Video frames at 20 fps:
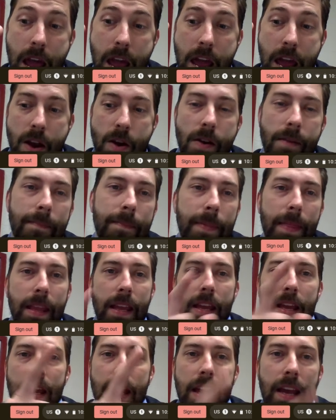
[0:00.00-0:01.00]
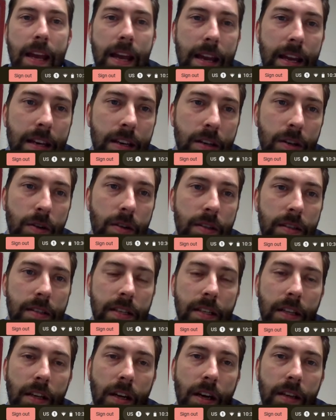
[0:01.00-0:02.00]
here and you can
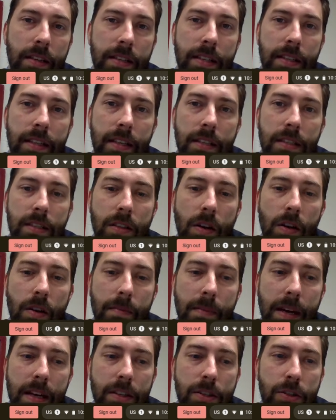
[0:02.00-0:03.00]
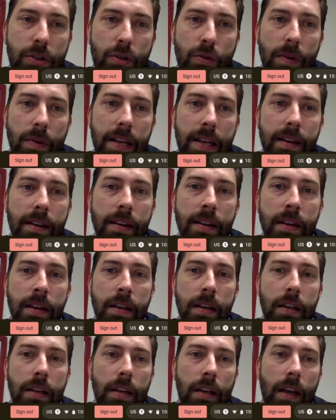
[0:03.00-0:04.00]
see the content that's on my screen.
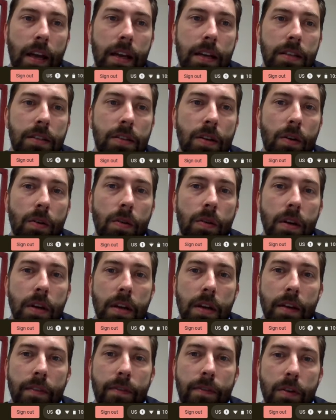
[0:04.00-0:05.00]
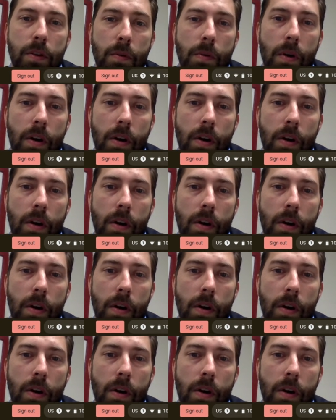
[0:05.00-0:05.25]
Okay, so if you